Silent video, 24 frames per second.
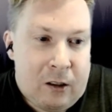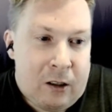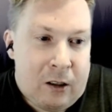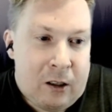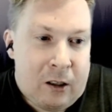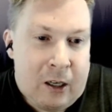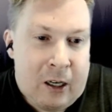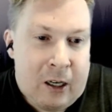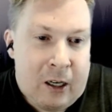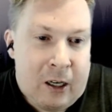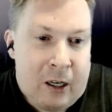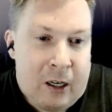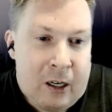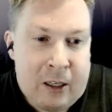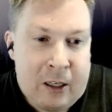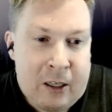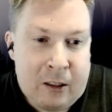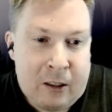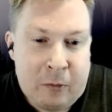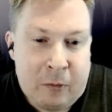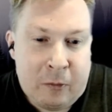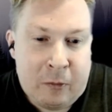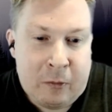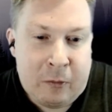I think
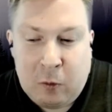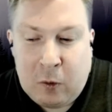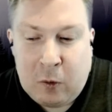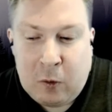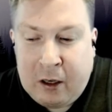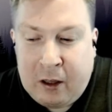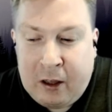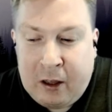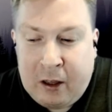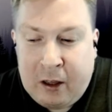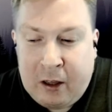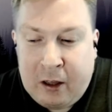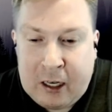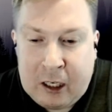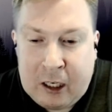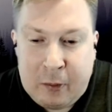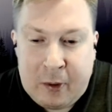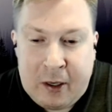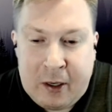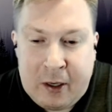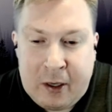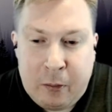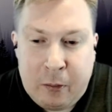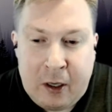that's been one thing that's
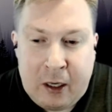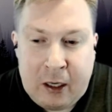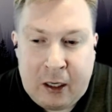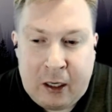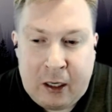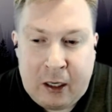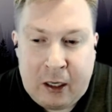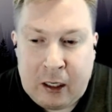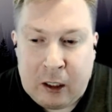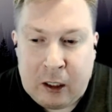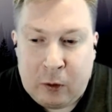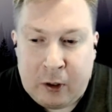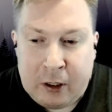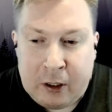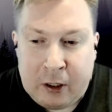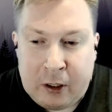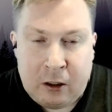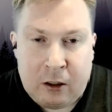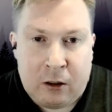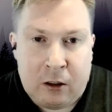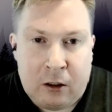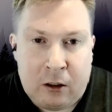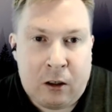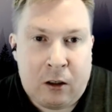been happening. I know I
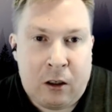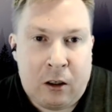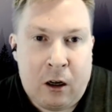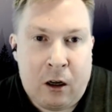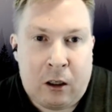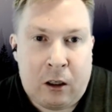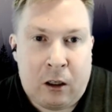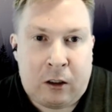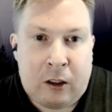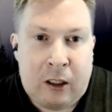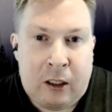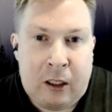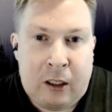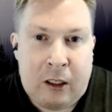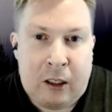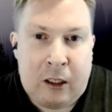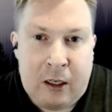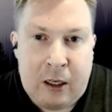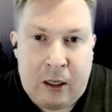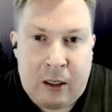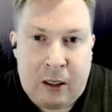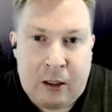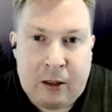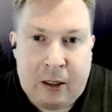heard a lot of talk
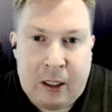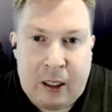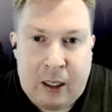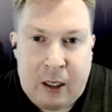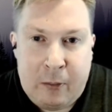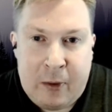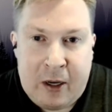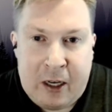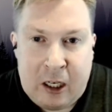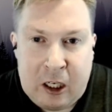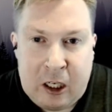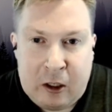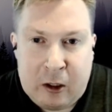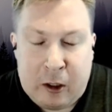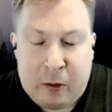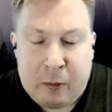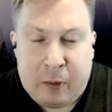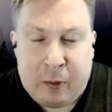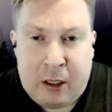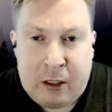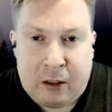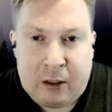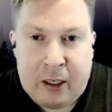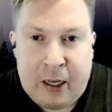in the
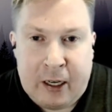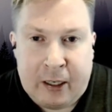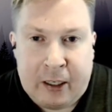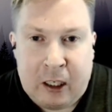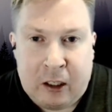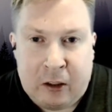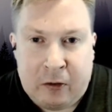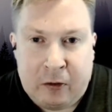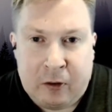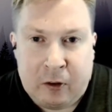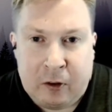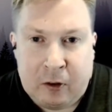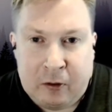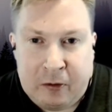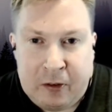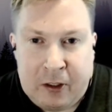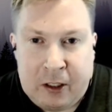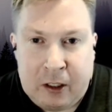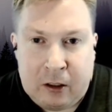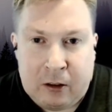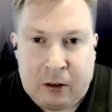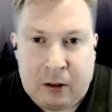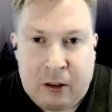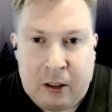mediumship and psychic
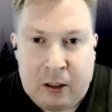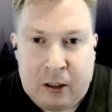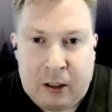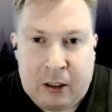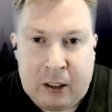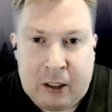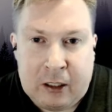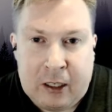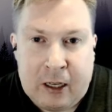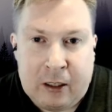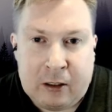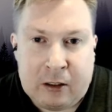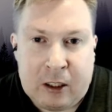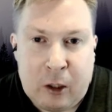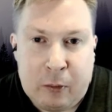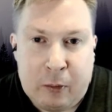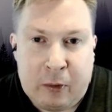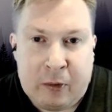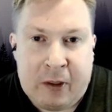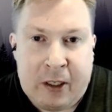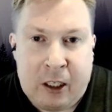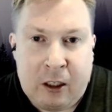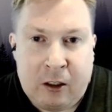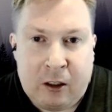field in the last
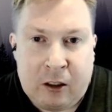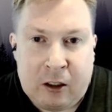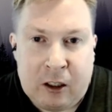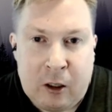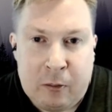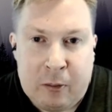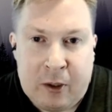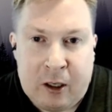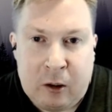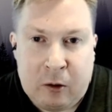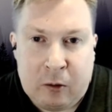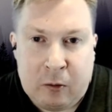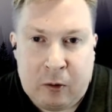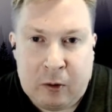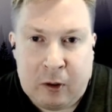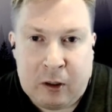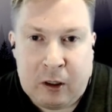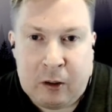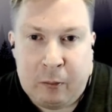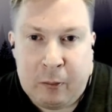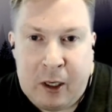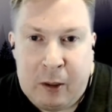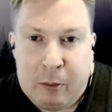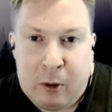couple of years about
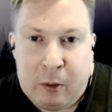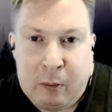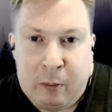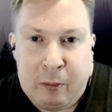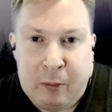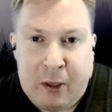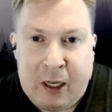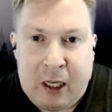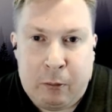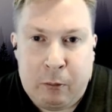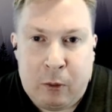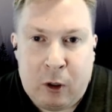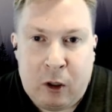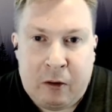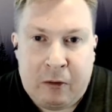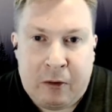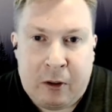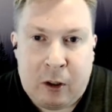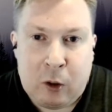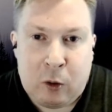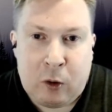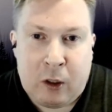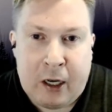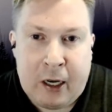people being
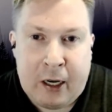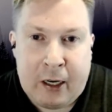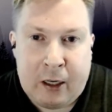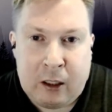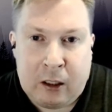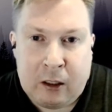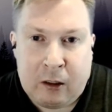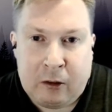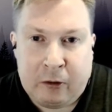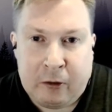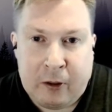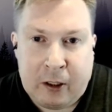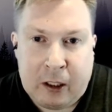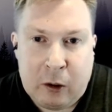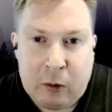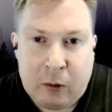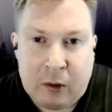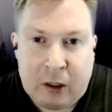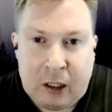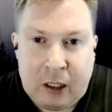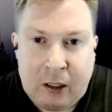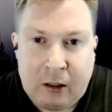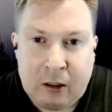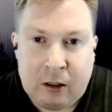moved to a higher
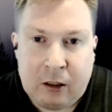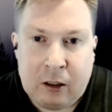frequency.